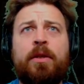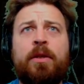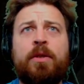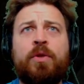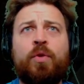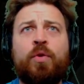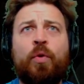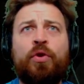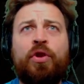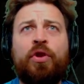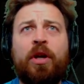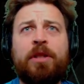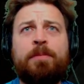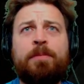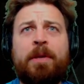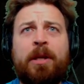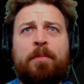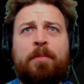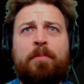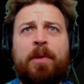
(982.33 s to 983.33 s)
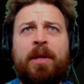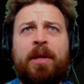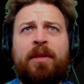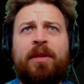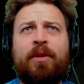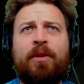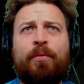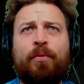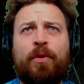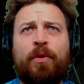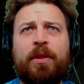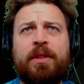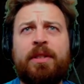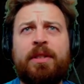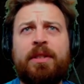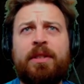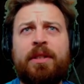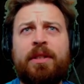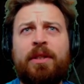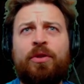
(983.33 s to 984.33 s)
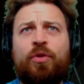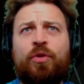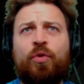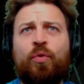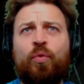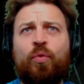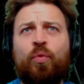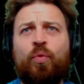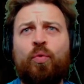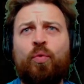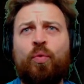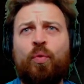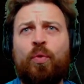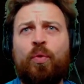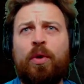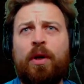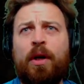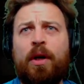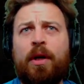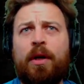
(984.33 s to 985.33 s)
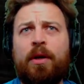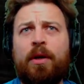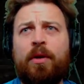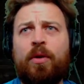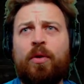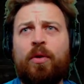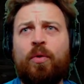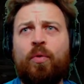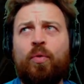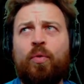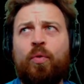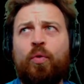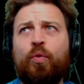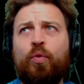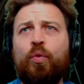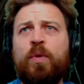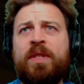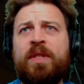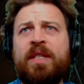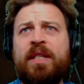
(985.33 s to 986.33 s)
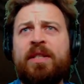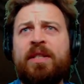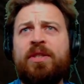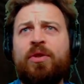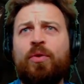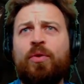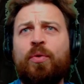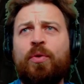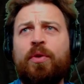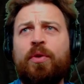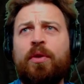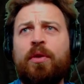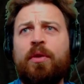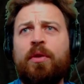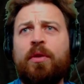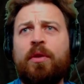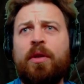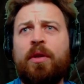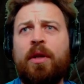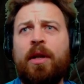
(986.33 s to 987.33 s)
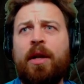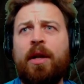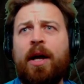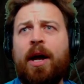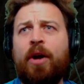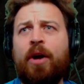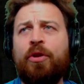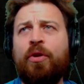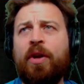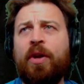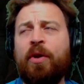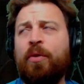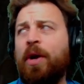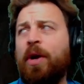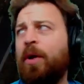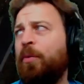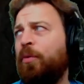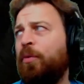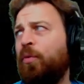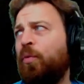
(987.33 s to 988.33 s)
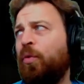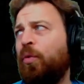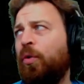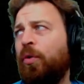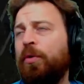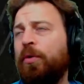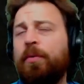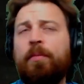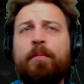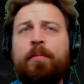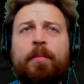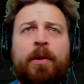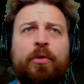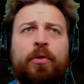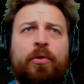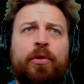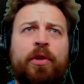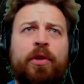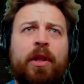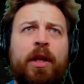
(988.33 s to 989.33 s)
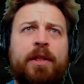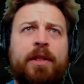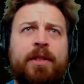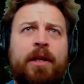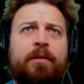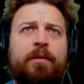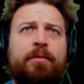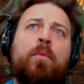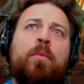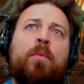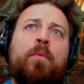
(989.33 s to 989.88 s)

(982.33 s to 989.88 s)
So it does make a big difference into who sees you and how you interact with the world by turning the lights off.